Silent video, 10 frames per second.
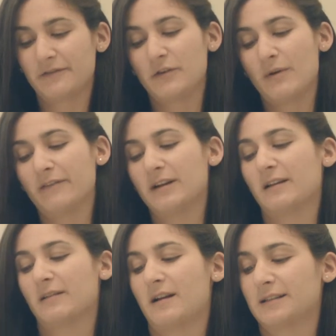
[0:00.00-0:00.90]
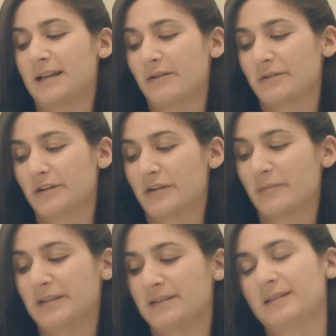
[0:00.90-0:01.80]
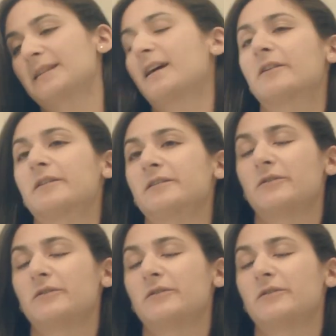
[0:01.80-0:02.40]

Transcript: if you ever get locked out during business hours,